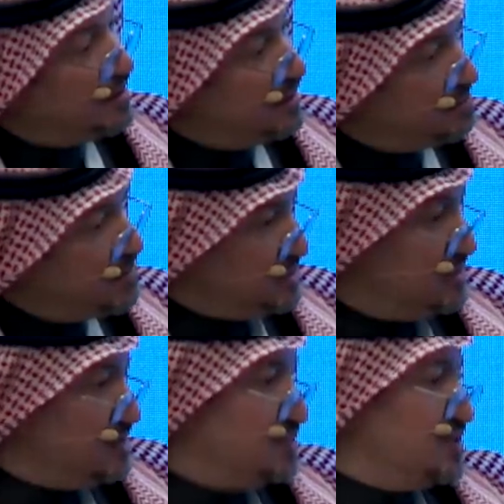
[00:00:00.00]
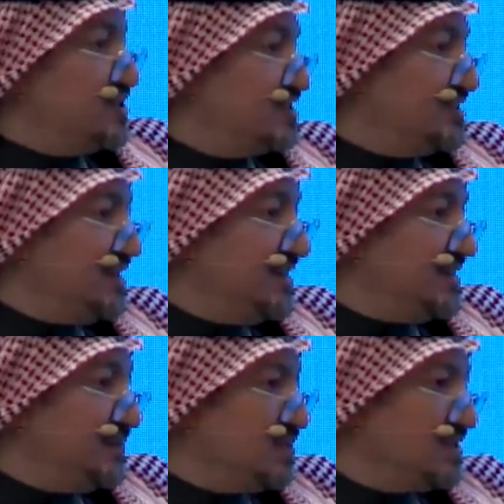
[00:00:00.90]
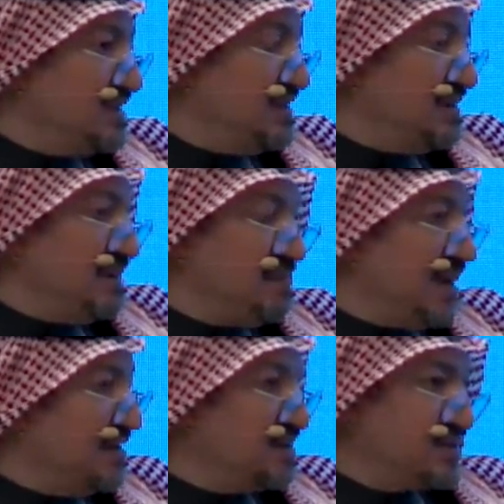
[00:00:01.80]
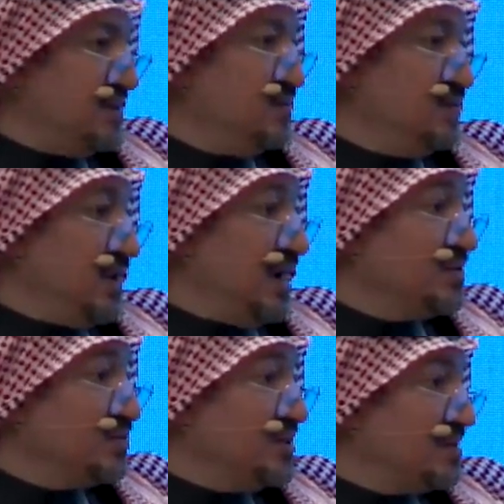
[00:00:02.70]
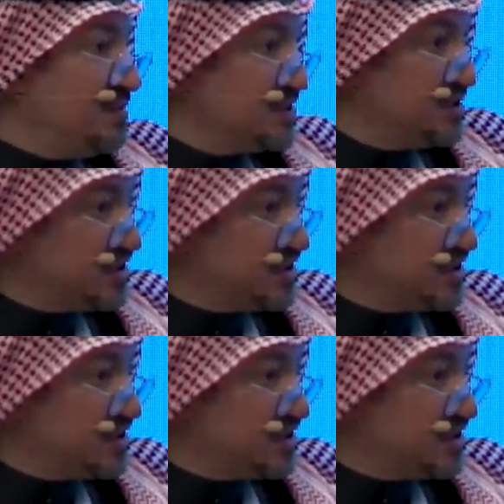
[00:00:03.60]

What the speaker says: business, which is the mining. So a unique business